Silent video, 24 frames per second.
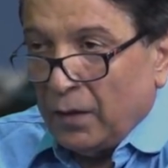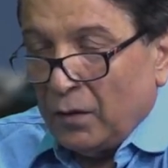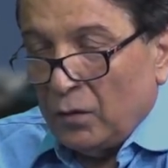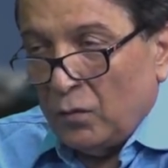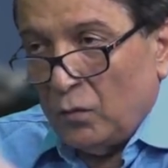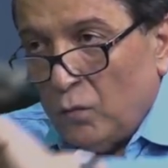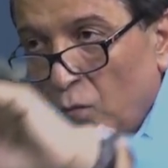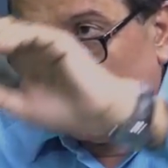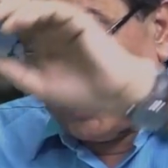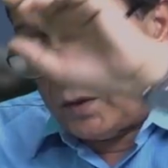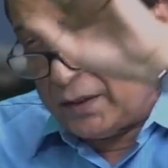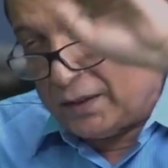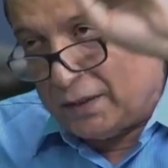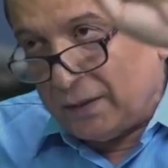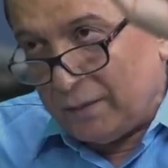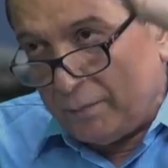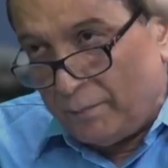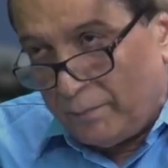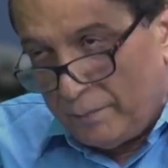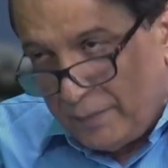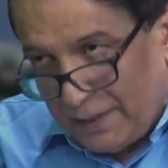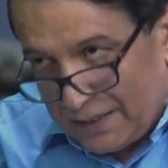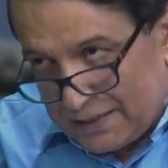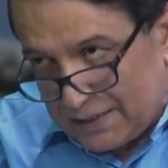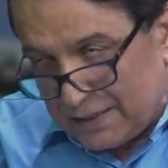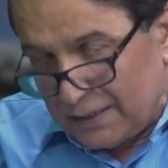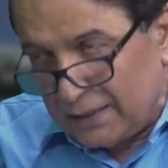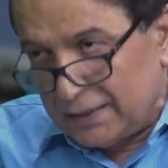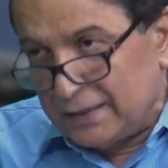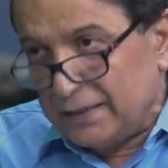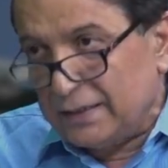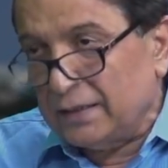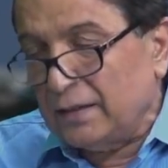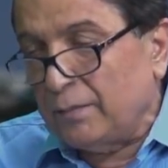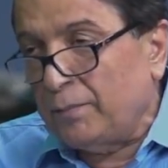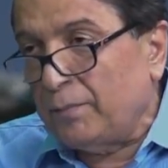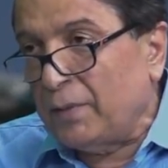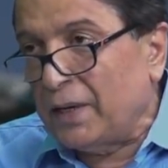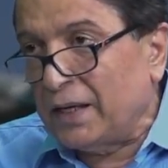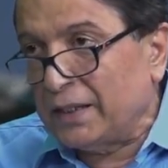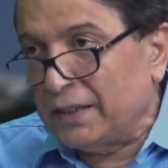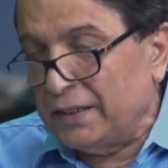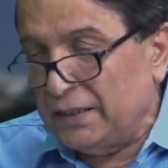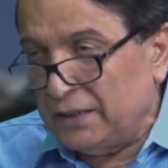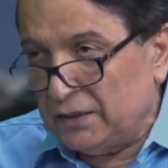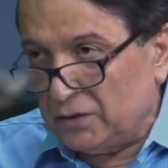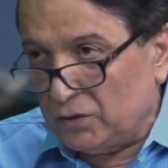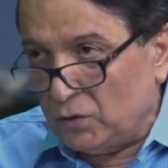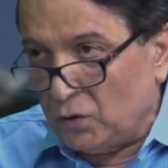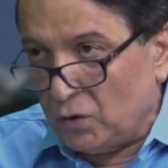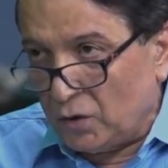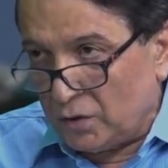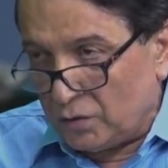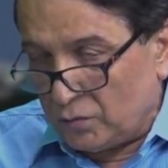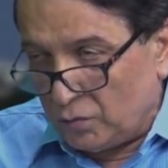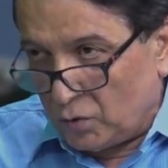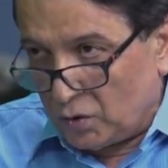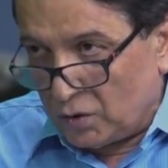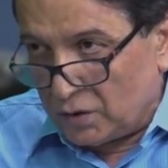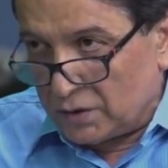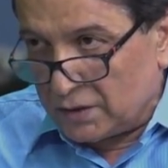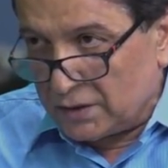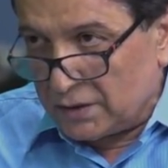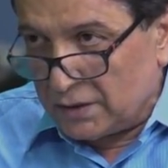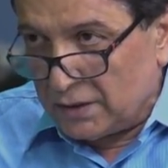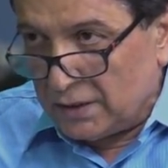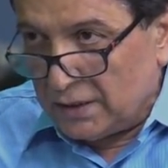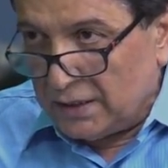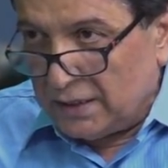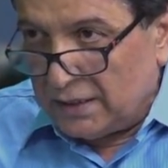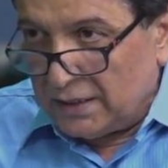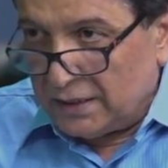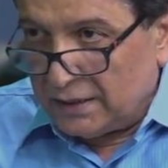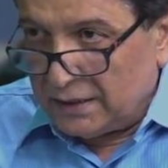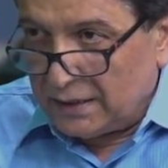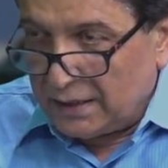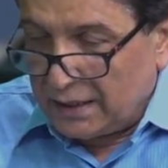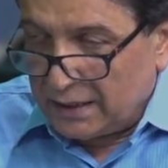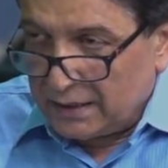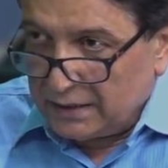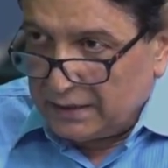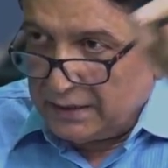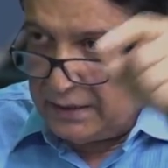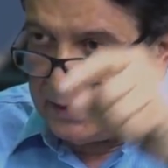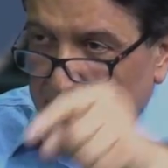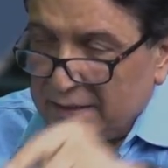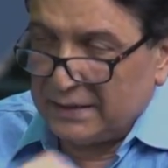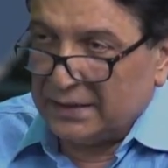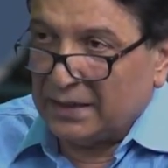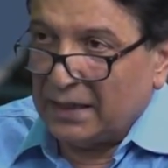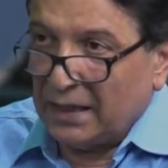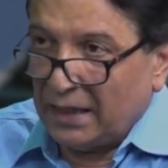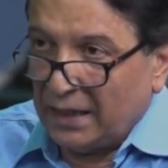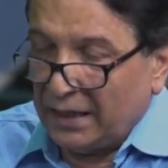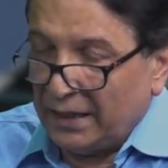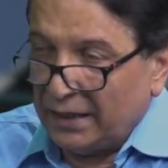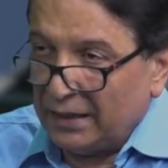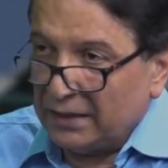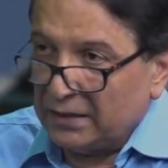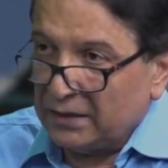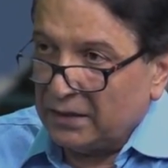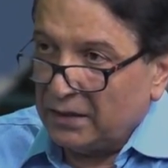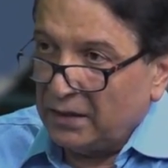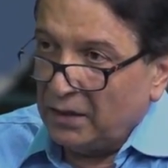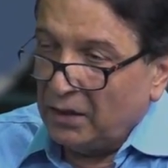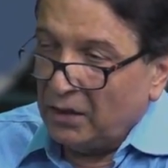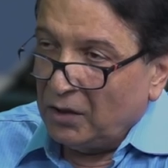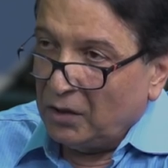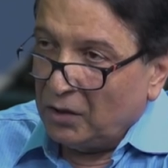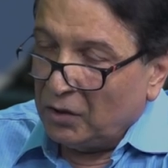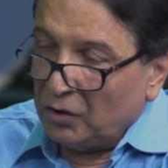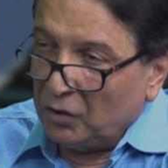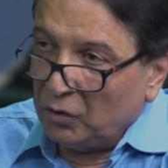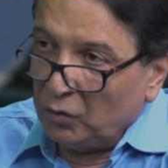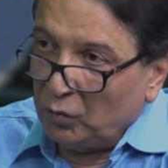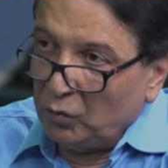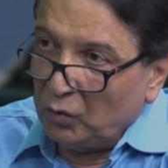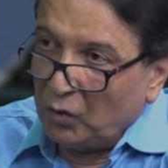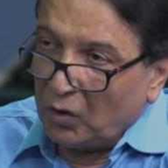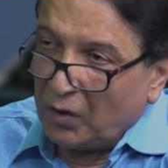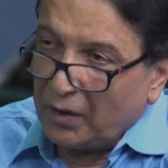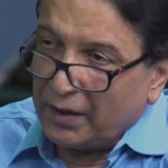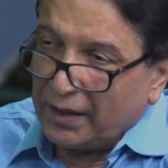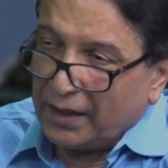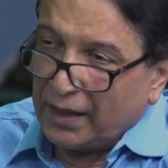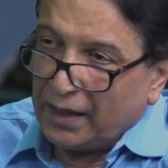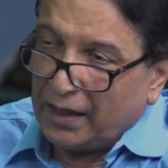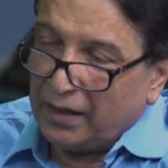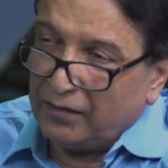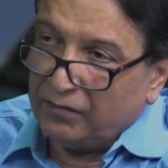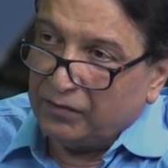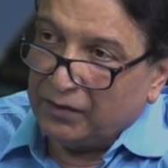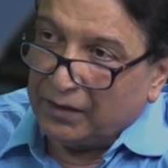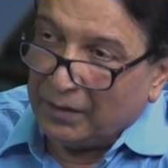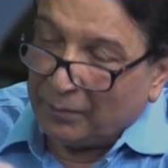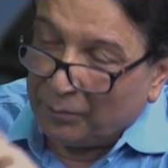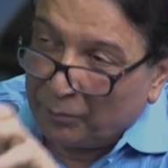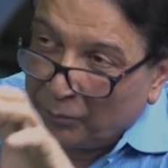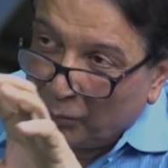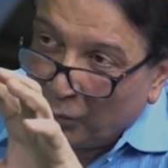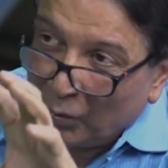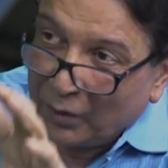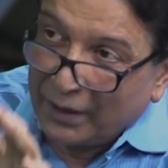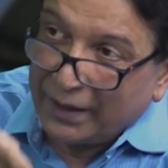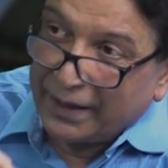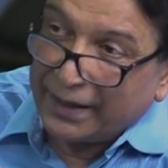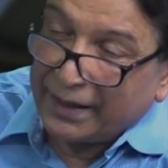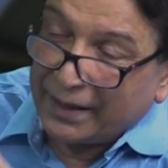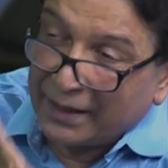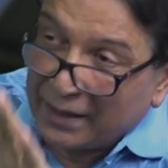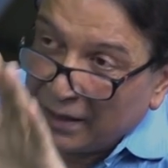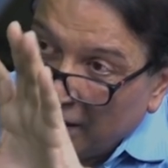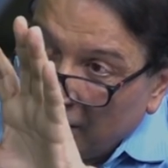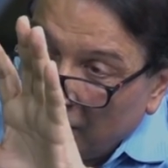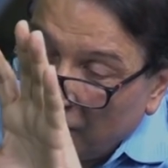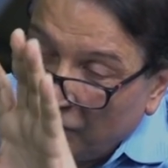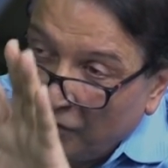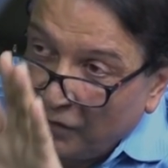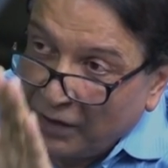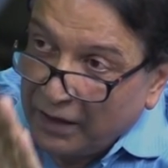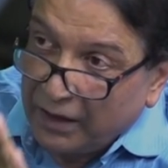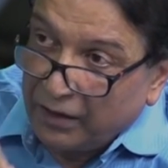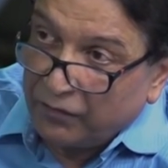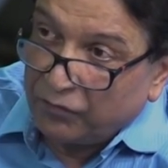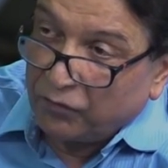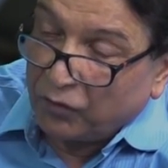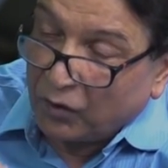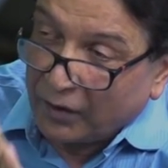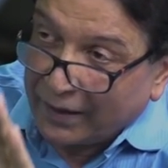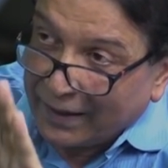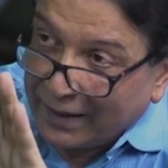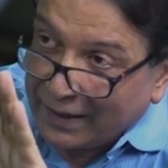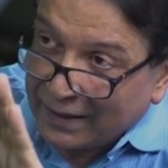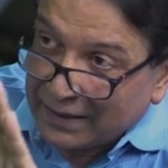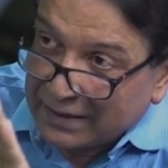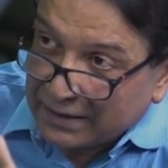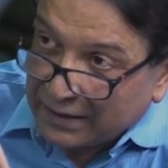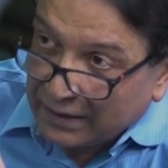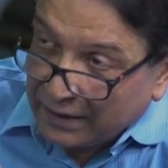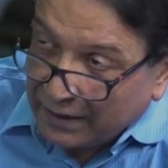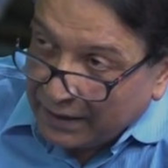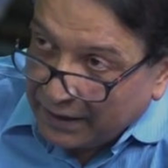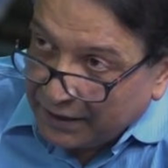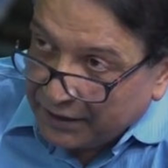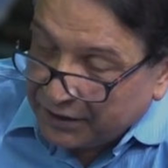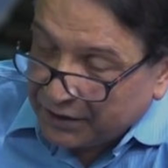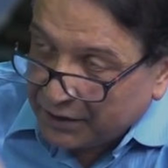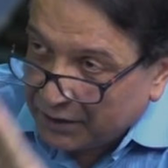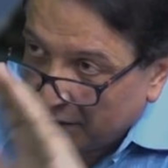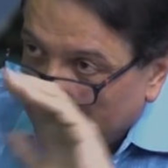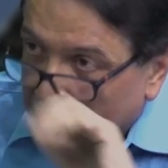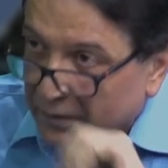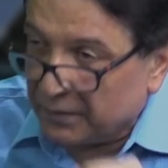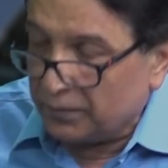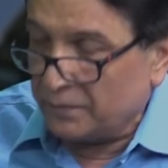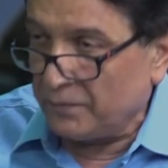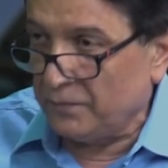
What the message that the Pakis got was that these guys do not have the political will for escalation.